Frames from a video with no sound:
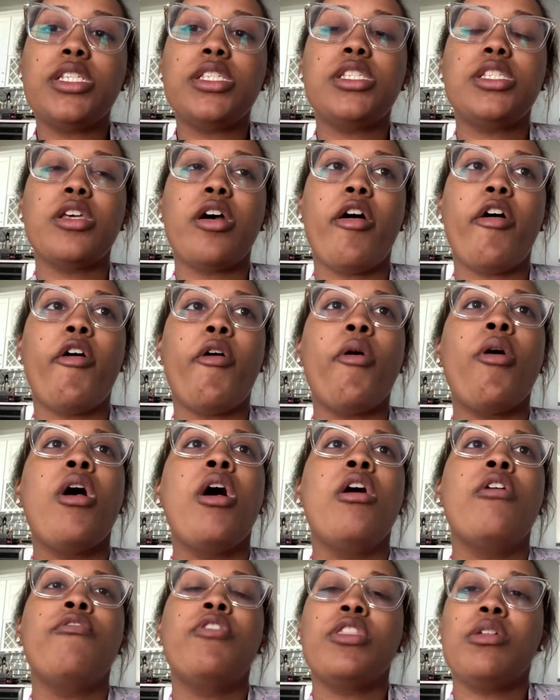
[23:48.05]
So
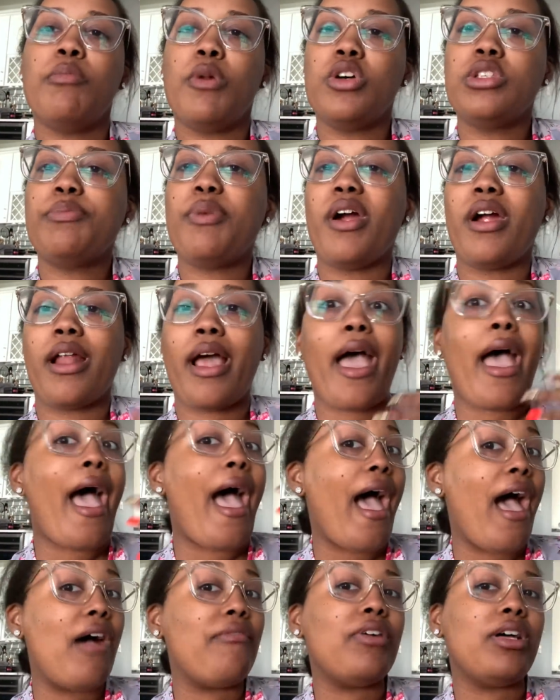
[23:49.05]
for the most part, I
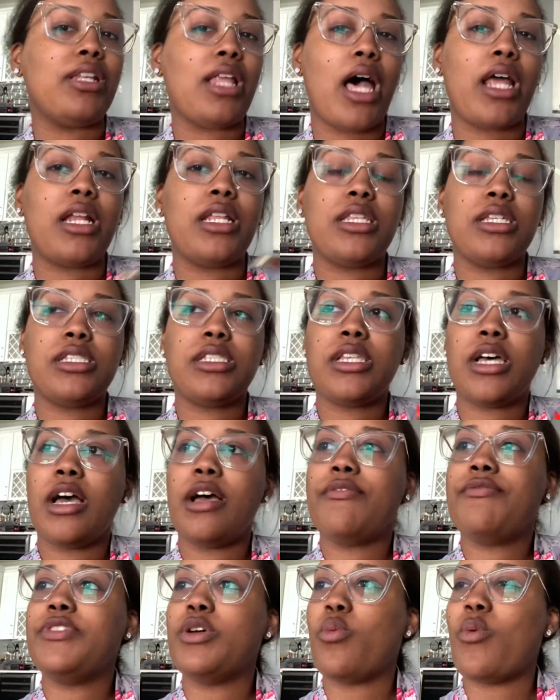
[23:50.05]
have a lot of the
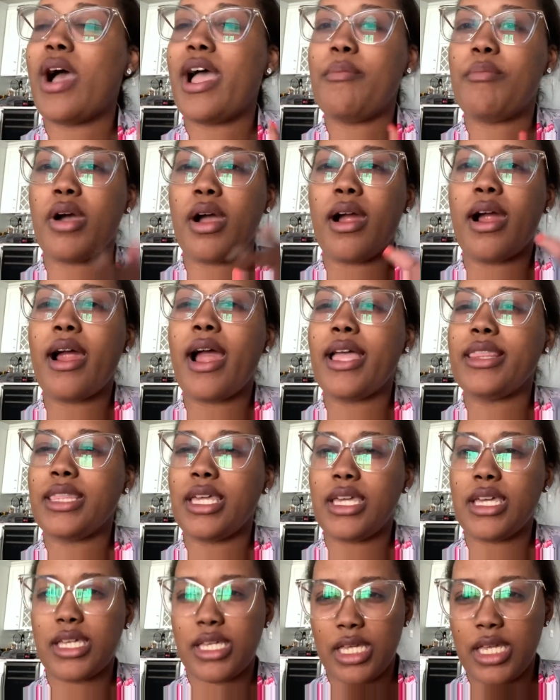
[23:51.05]
stuff. The wine bar, I
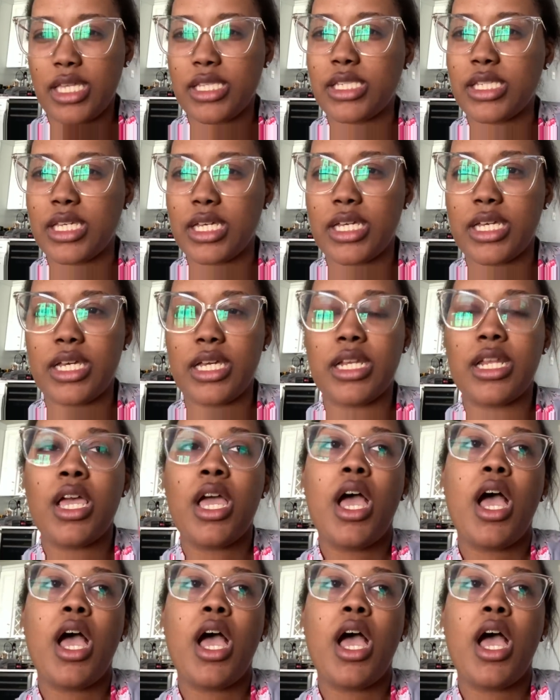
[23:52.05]
think, is good.